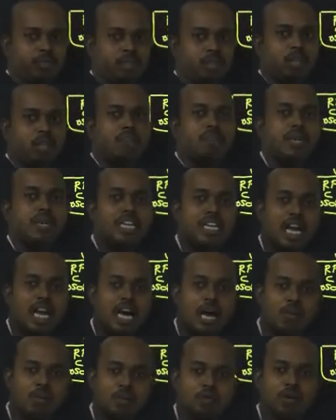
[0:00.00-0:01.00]
The
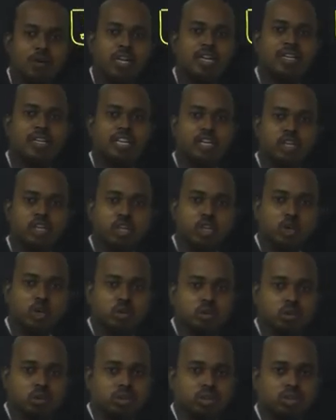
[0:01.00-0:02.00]
pre-amplifier can
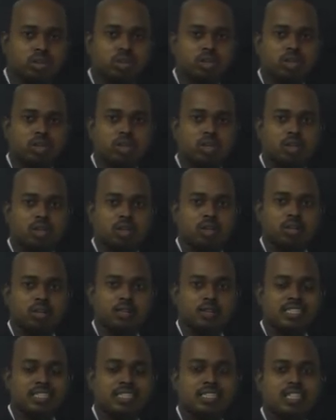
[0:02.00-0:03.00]
use
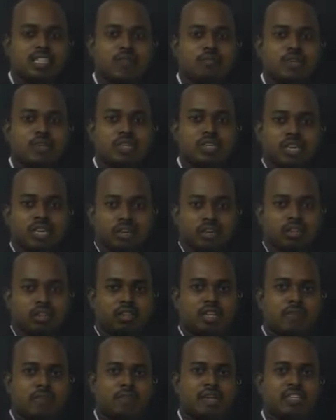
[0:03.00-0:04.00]
the sufficient,
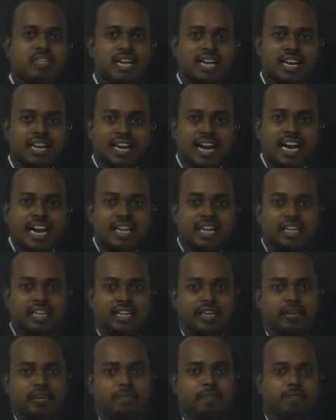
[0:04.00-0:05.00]
that means a
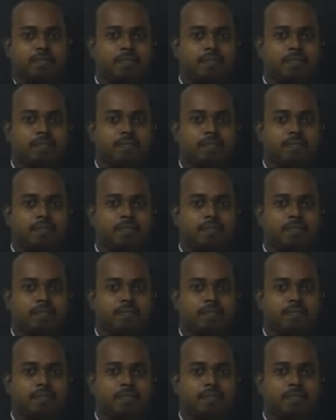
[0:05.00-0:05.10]
cut-in